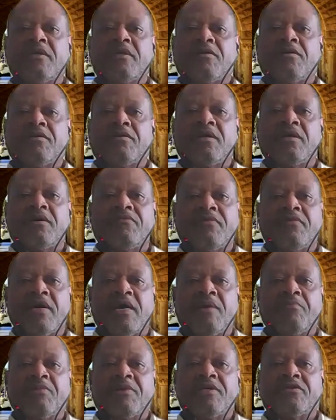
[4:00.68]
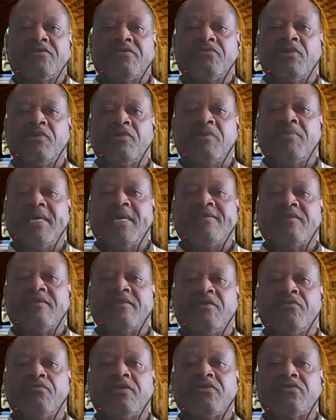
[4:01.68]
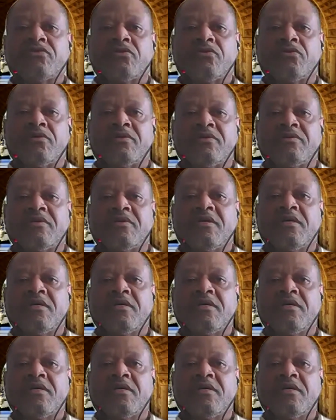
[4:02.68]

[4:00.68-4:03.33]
learning environments remains a resource